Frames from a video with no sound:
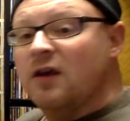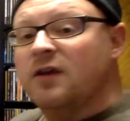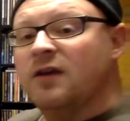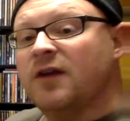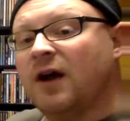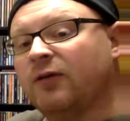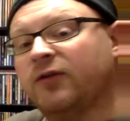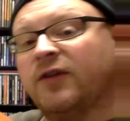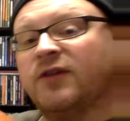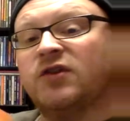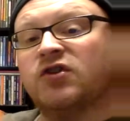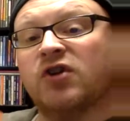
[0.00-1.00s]
the novels
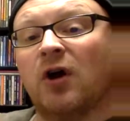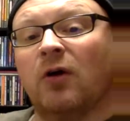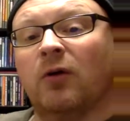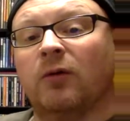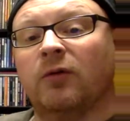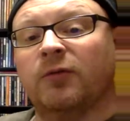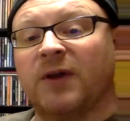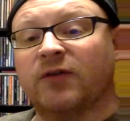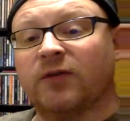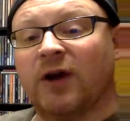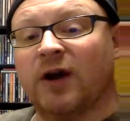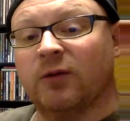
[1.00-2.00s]
that the show
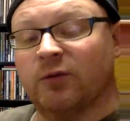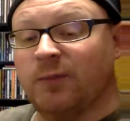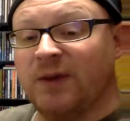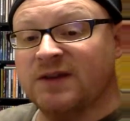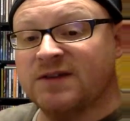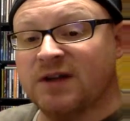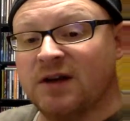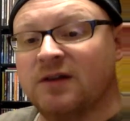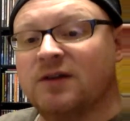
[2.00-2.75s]
Spencer for Hire was based on.